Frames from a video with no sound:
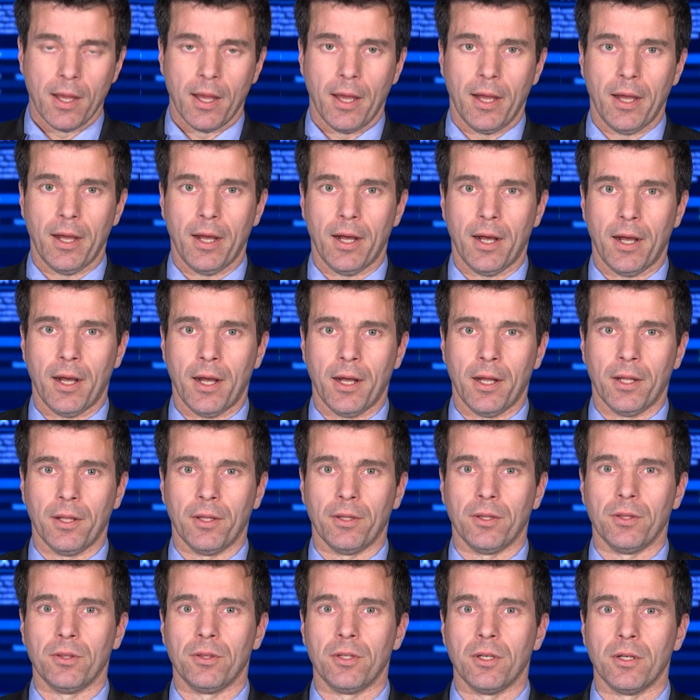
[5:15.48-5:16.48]

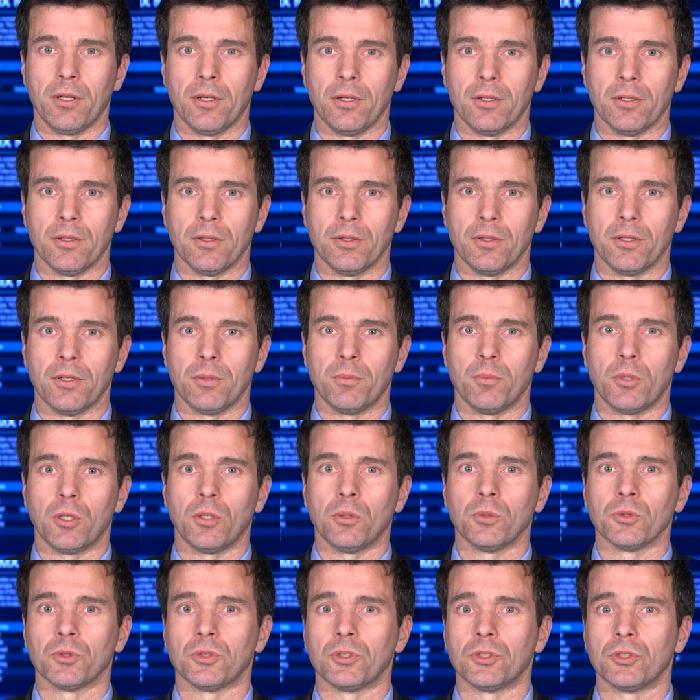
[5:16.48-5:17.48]
The
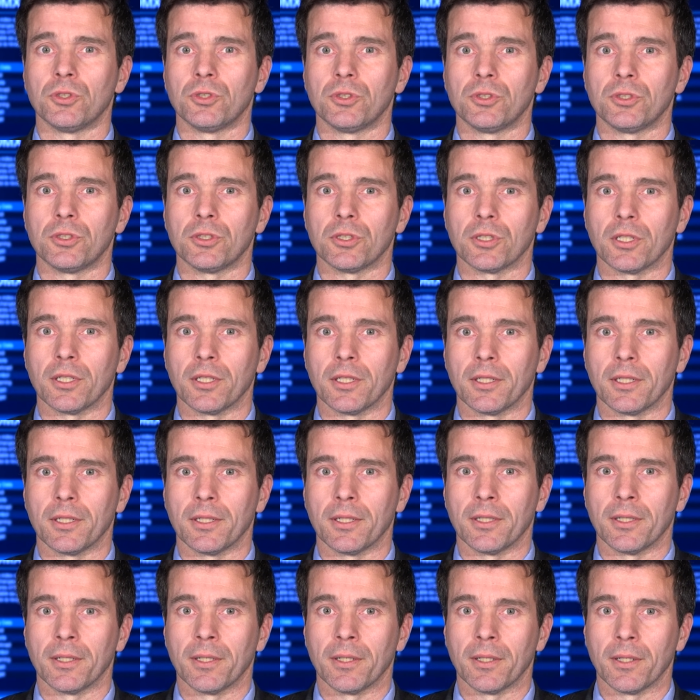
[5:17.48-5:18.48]
most
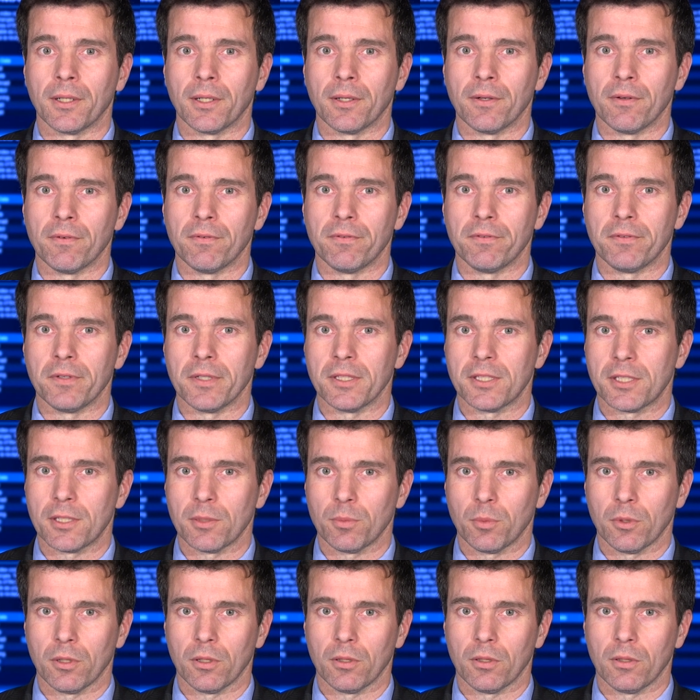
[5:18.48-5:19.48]

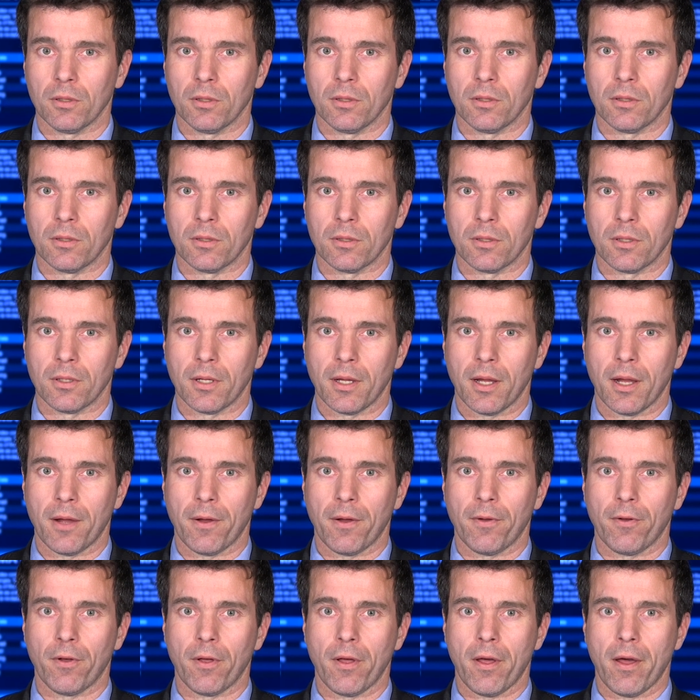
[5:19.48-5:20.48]
visible
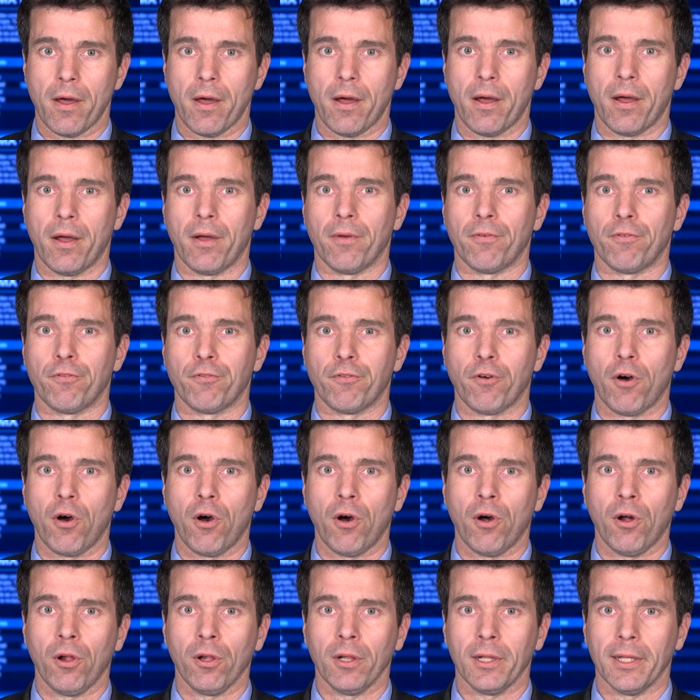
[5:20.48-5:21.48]

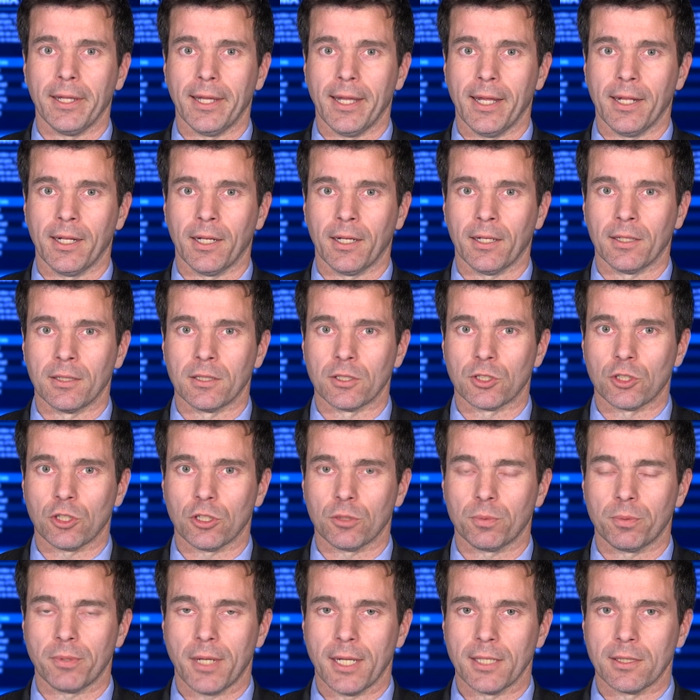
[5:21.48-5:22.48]
fall in
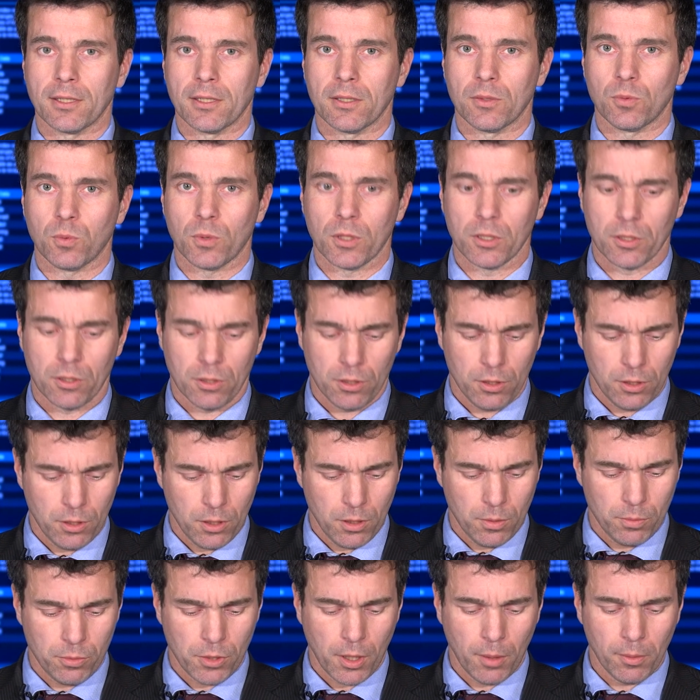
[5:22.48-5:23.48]
stock prices was
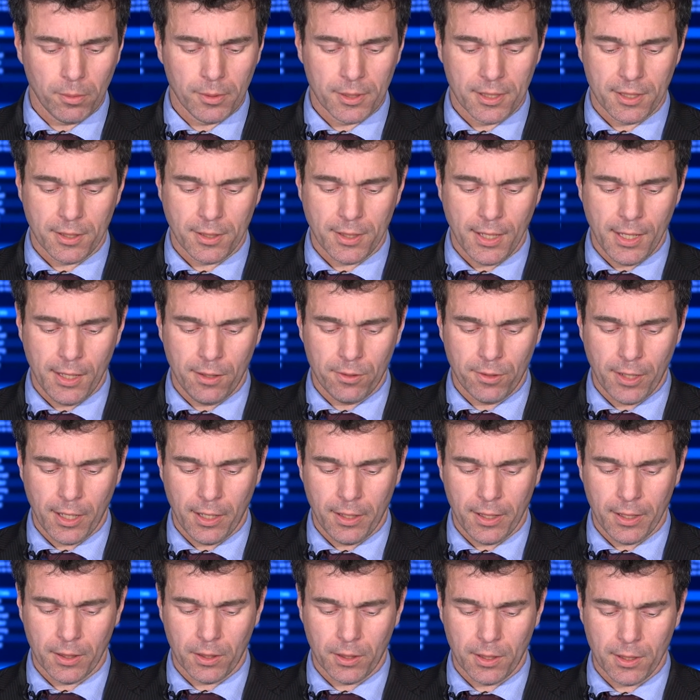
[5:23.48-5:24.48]
probably
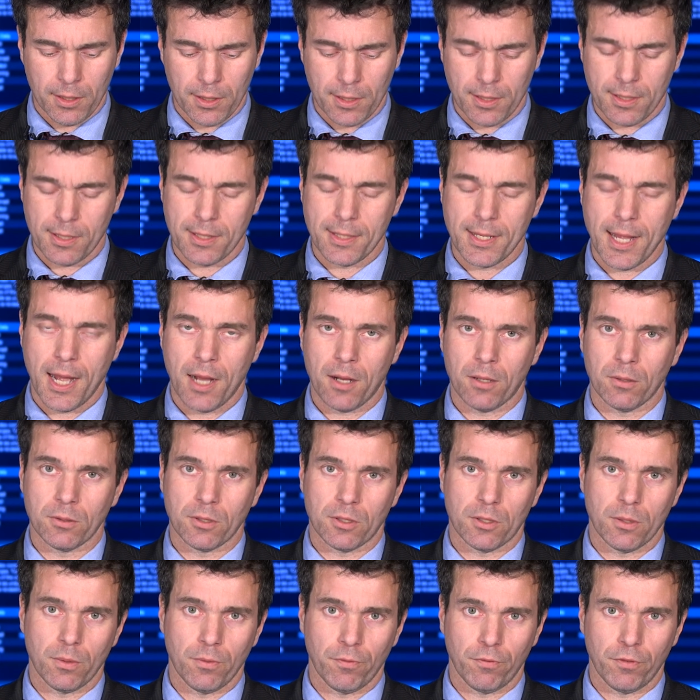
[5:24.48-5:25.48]
Seadrill. It is down
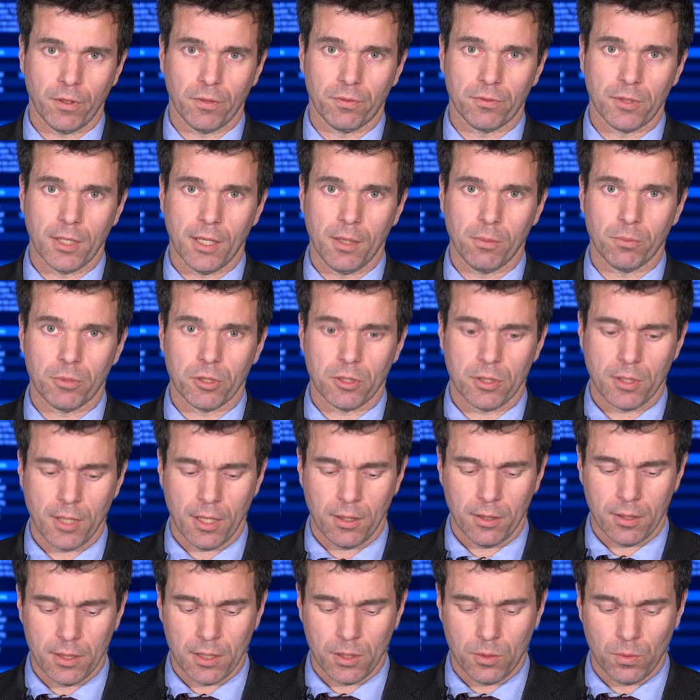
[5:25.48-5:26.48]
some
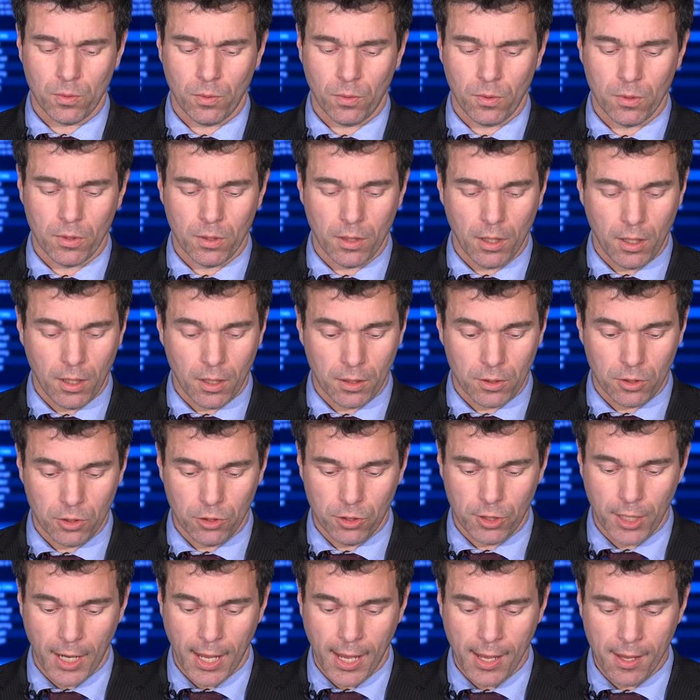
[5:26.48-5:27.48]
15%
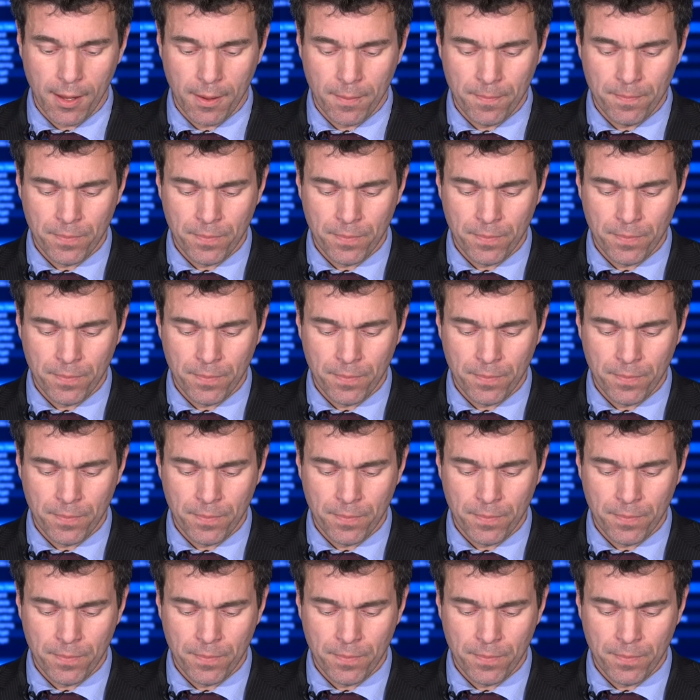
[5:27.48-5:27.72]
today.